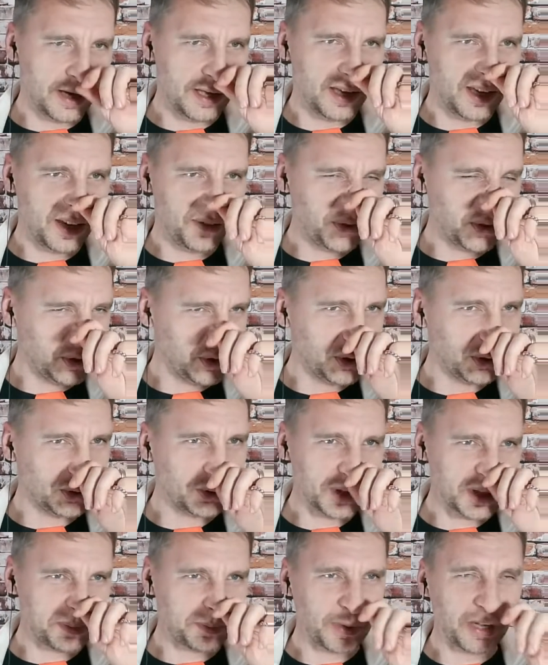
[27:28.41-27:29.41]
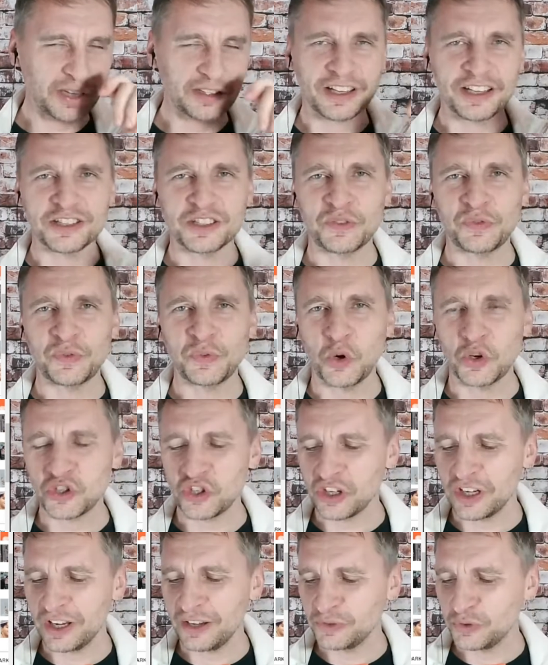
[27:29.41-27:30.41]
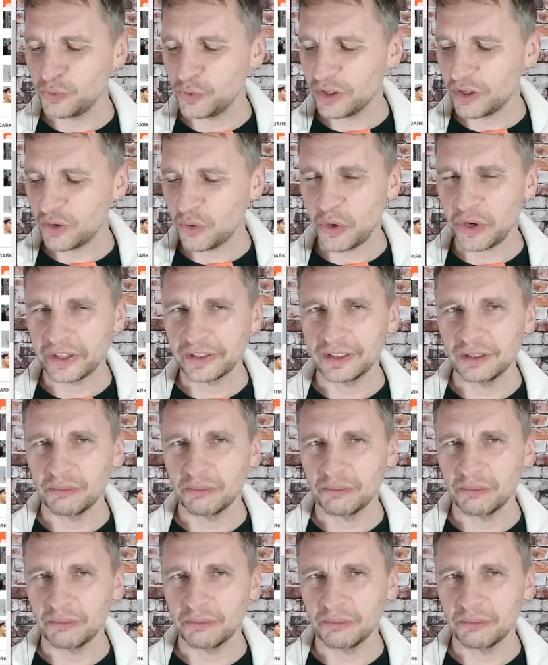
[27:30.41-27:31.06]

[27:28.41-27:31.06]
If you're new to this podcast, if you're watching after recording,